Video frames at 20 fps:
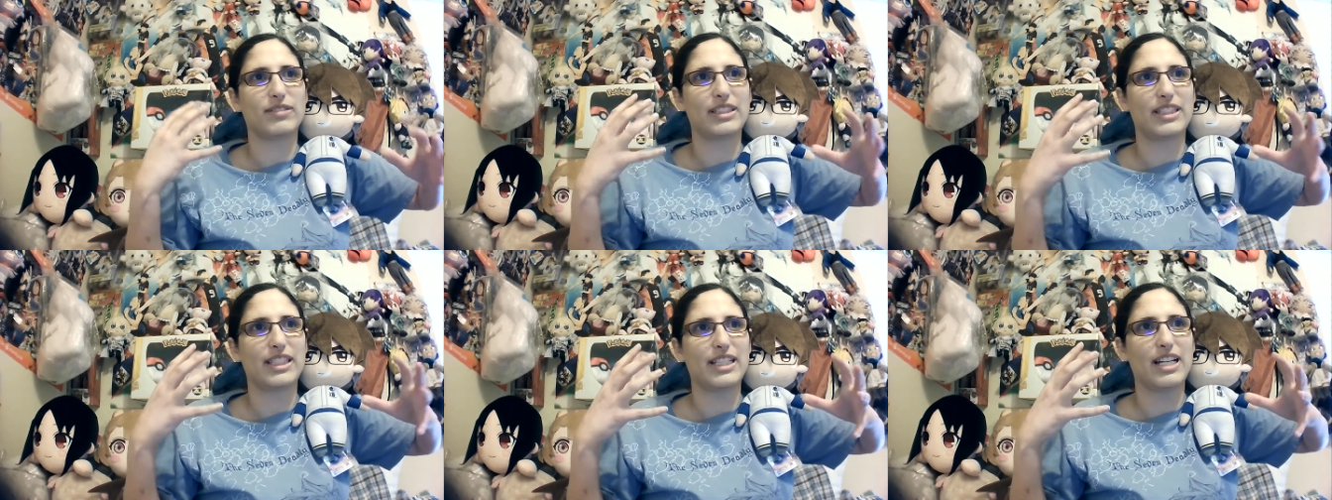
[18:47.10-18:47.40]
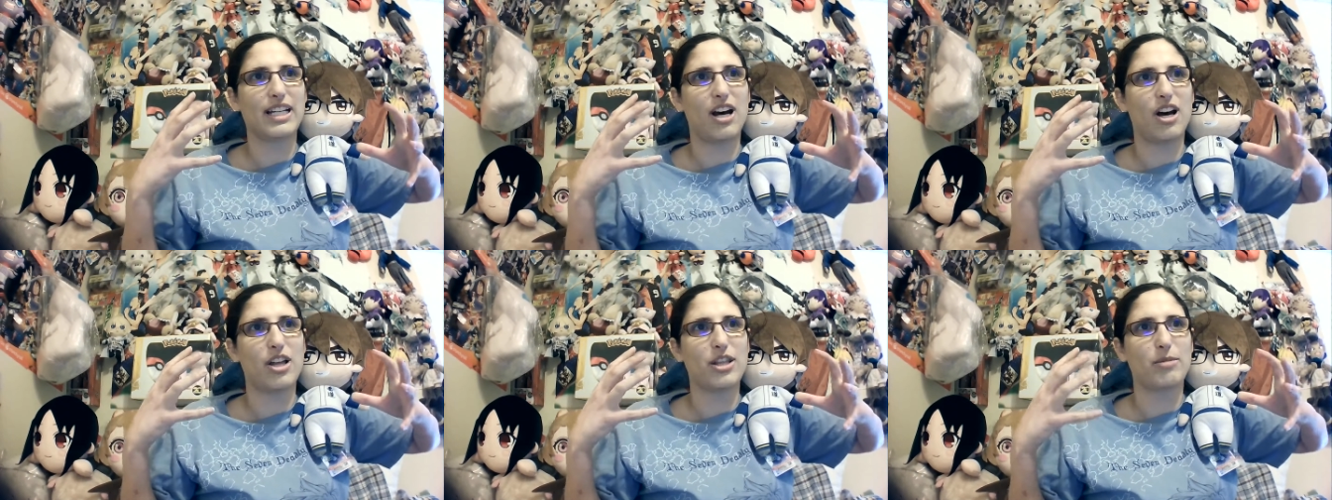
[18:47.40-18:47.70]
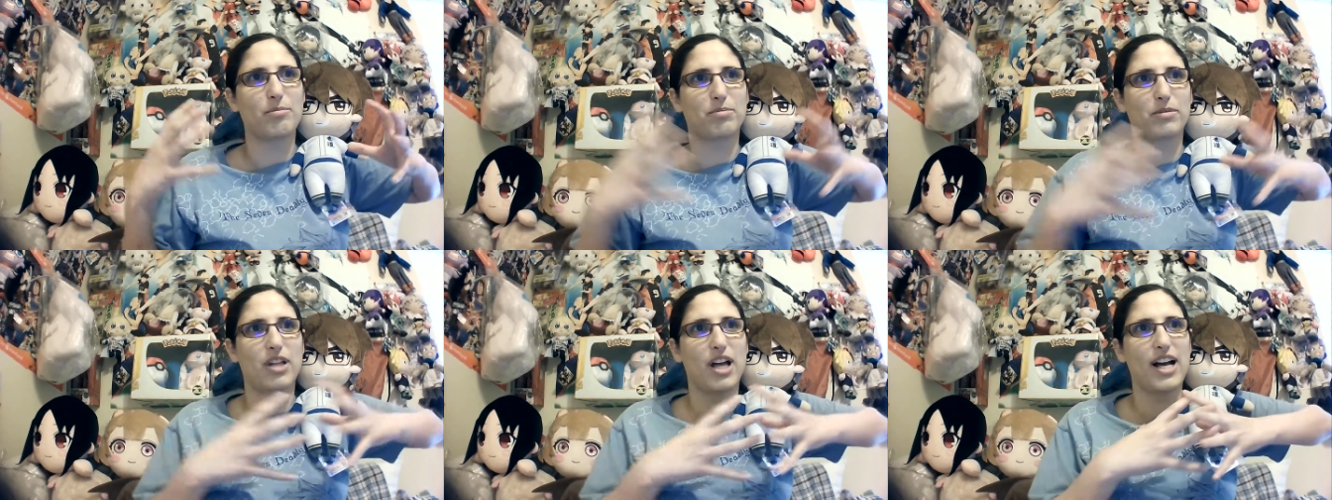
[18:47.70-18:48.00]
see all the
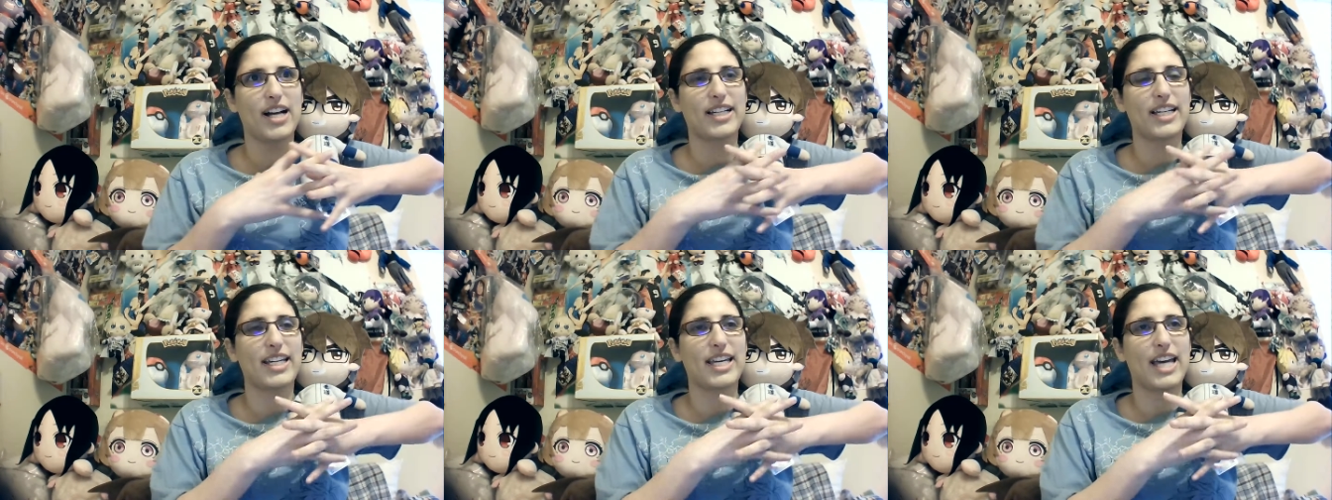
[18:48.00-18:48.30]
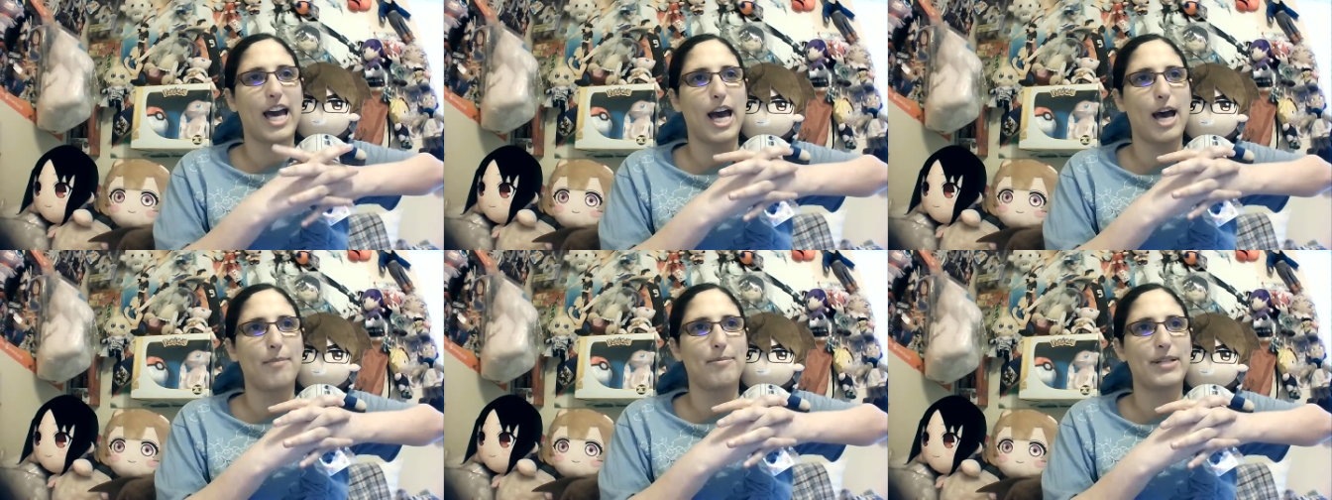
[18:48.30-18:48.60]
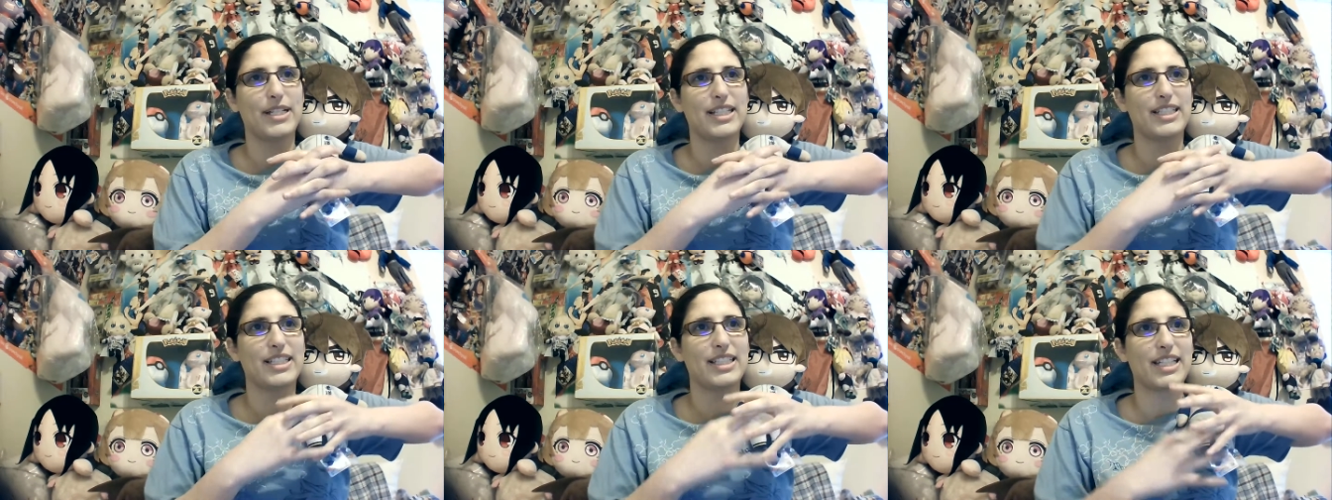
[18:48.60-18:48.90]
blocking
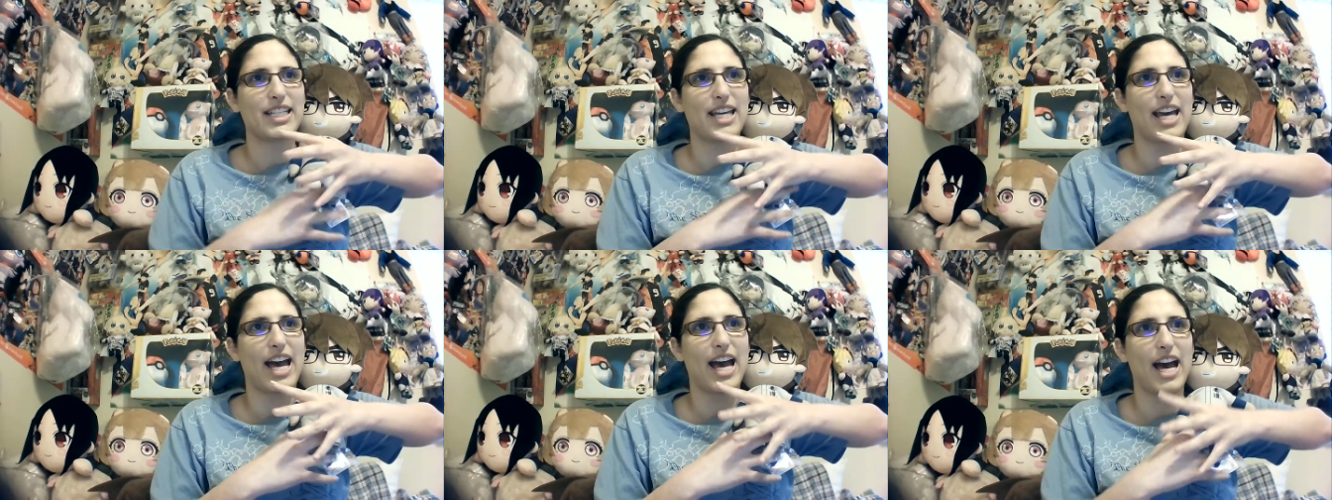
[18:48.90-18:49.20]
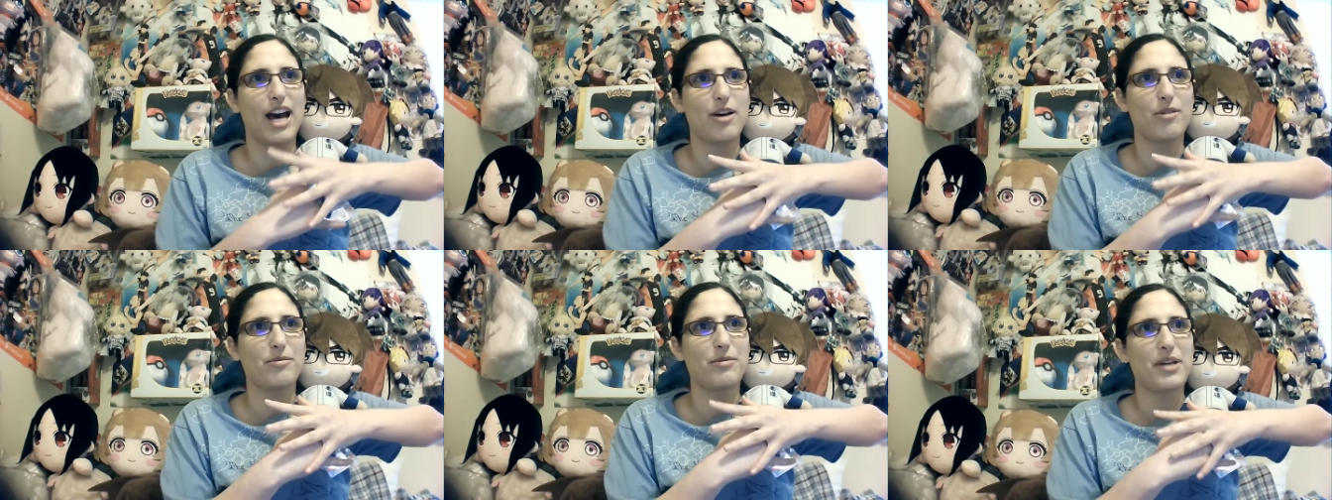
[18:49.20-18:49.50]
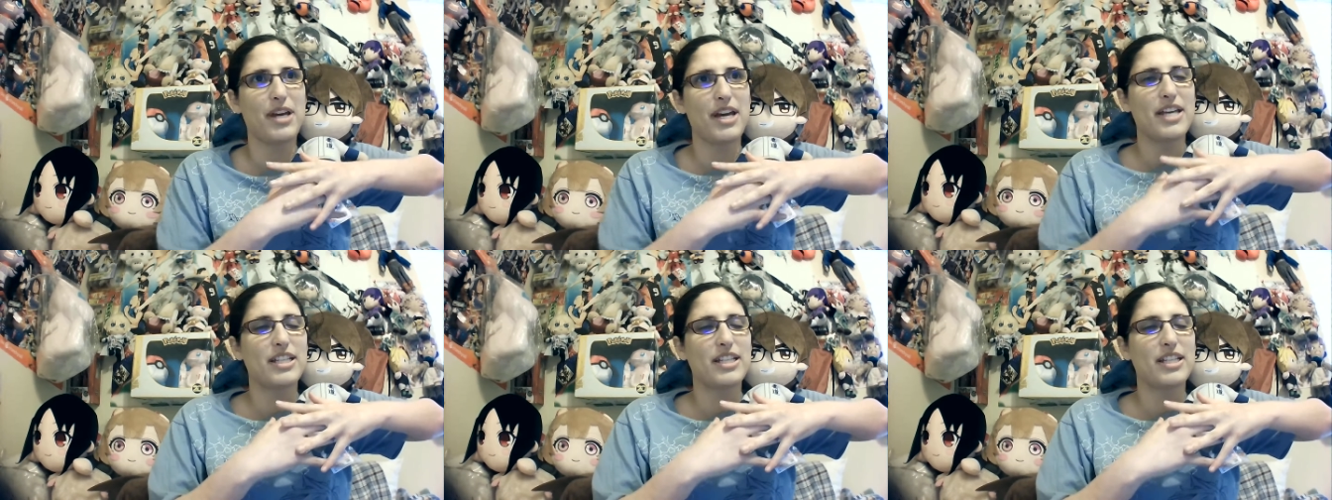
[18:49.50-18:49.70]
happen and see how